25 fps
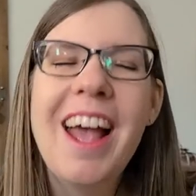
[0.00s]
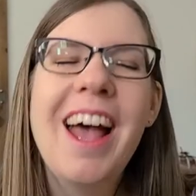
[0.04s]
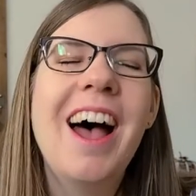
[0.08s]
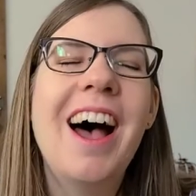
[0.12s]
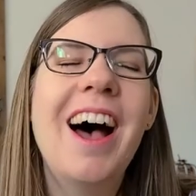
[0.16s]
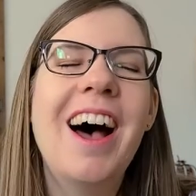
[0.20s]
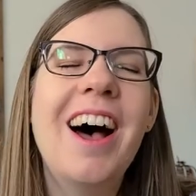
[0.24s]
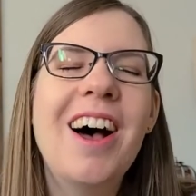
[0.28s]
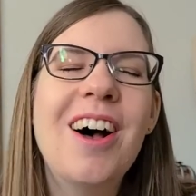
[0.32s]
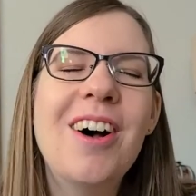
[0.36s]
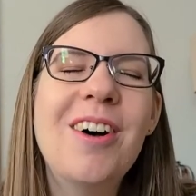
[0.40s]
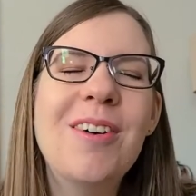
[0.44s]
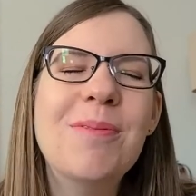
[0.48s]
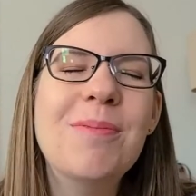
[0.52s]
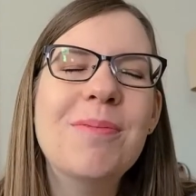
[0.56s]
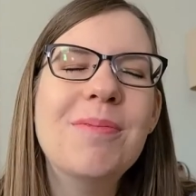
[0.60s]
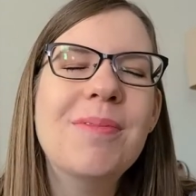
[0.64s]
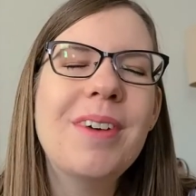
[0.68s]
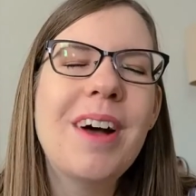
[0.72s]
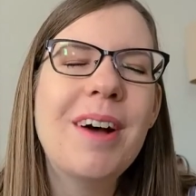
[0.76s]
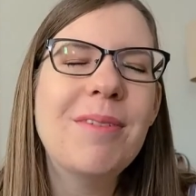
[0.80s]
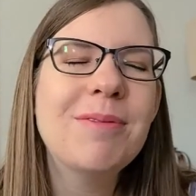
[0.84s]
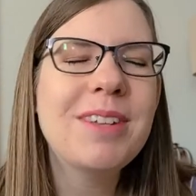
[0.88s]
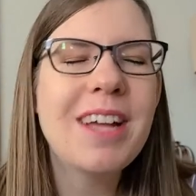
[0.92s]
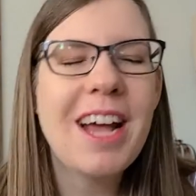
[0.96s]

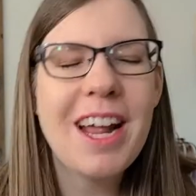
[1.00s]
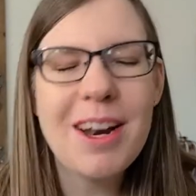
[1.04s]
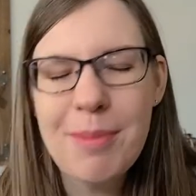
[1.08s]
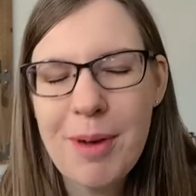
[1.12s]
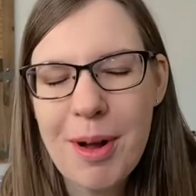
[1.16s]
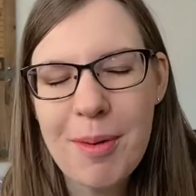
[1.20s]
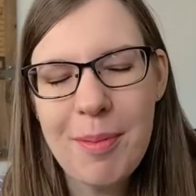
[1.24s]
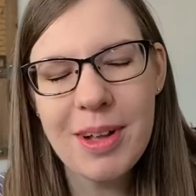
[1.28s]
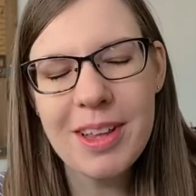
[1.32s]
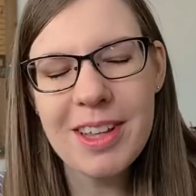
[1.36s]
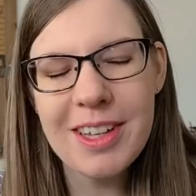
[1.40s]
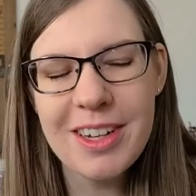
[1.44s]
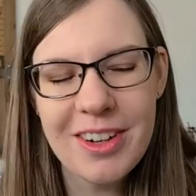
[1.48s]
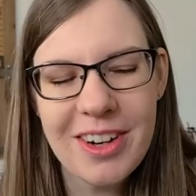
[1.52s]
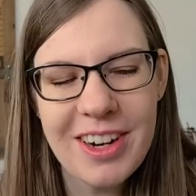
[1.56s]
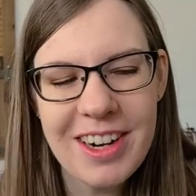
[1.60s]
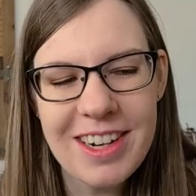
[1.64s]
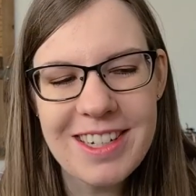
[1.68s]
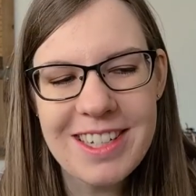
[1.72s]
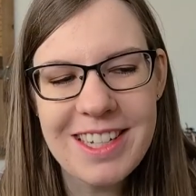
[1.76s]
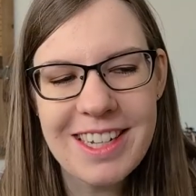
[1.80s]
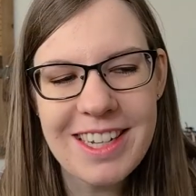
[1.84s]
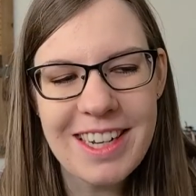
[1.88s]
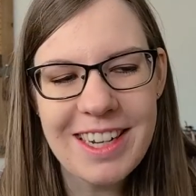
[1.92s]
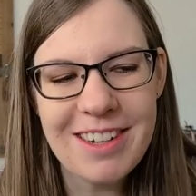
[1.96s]
I'm sad about my literary
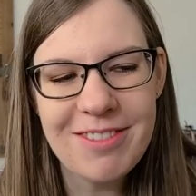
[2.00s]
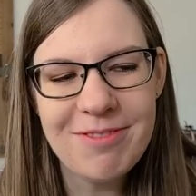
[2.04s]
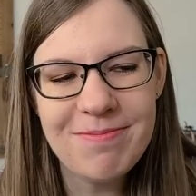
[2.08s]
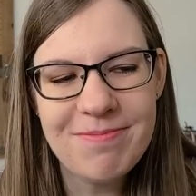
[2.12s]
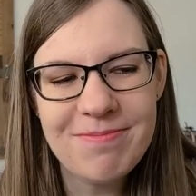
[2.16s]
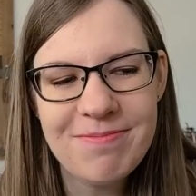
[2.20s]
tea.